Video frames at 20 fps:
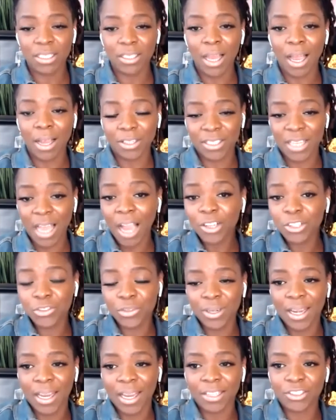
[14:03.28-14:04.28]

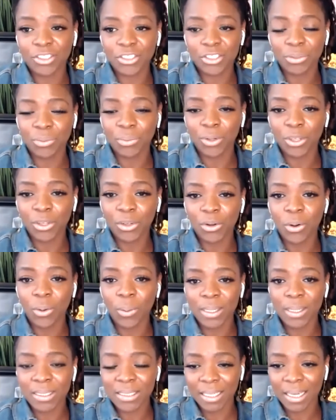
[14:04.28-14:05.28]
indoctrinate you when you
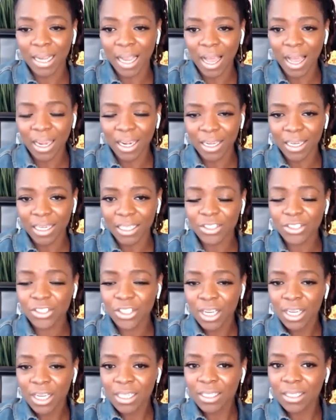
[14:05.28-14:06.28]
go into college
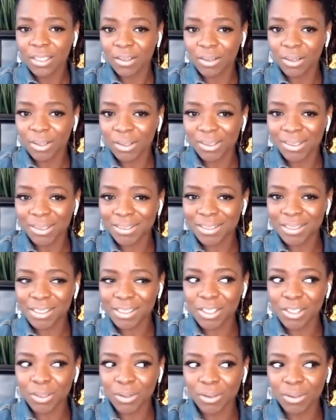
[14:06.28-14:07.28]

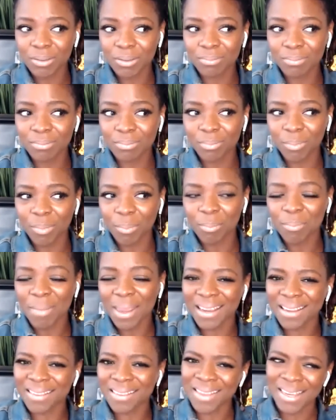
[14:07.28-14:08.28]
to
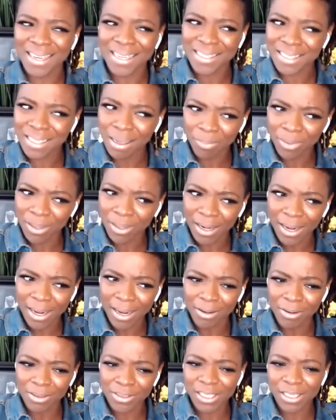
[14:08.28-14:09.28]
make it think it's something
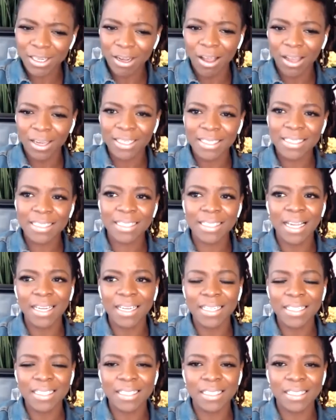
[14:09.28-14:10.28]
else in all these
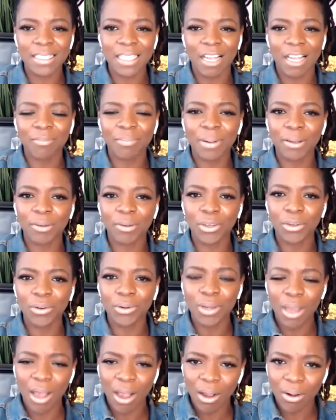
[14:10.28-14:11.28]
studies and stuff. But you
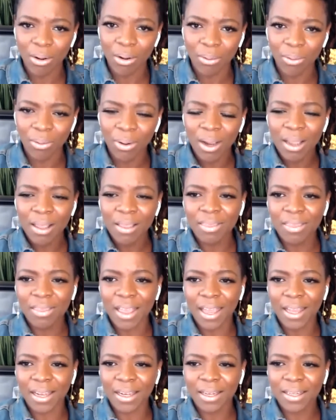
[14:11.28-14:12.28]
know
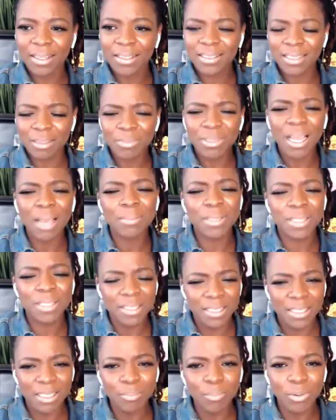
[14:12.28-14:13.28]
that sometimes the
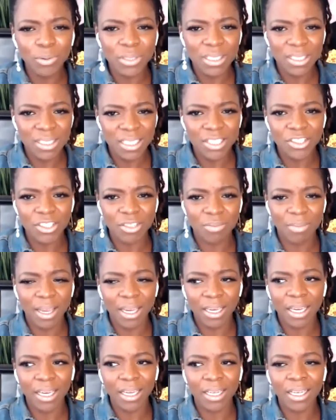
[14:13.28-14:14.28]
simple decision
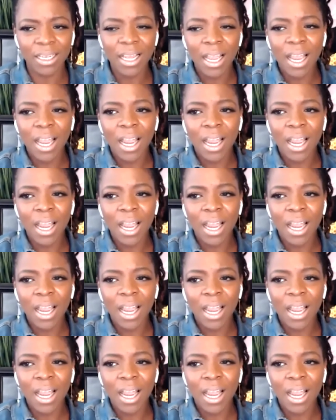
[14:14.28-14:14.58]
making